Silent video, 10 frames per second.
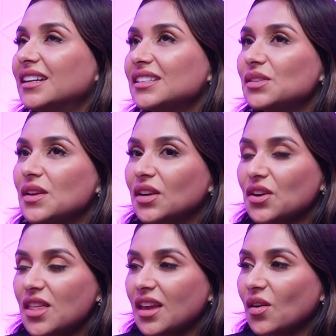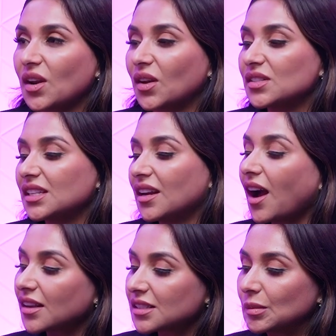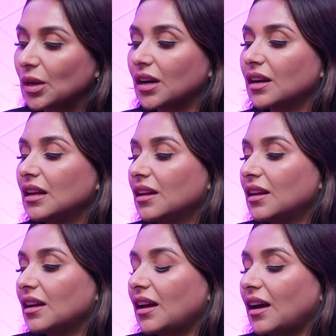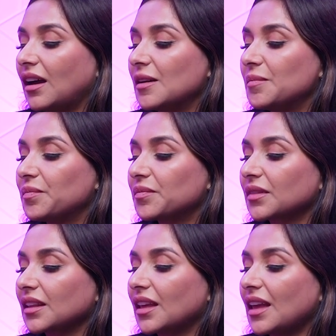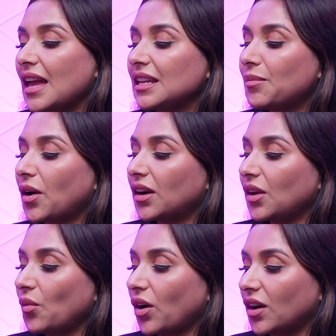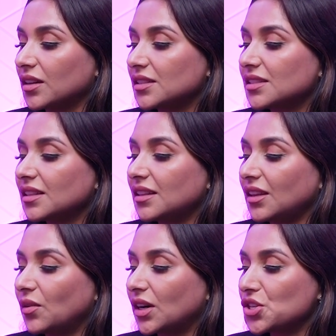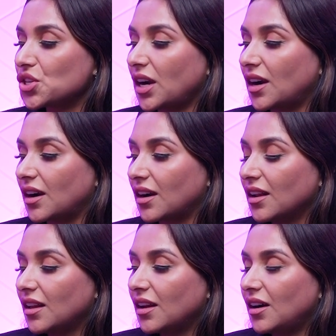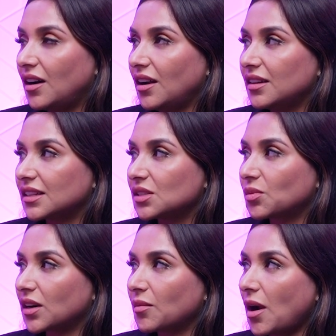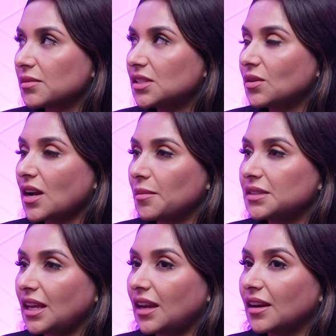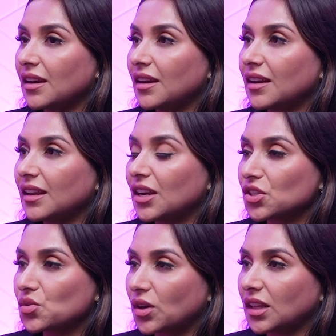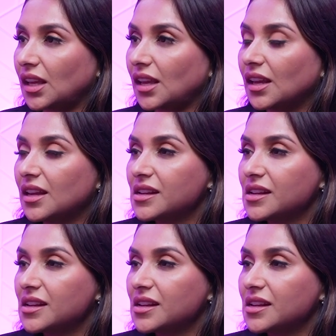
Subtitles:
doing your thing, going to go see a customer. Any parting words that you want to share on, because we're going to probably do an update here shortly.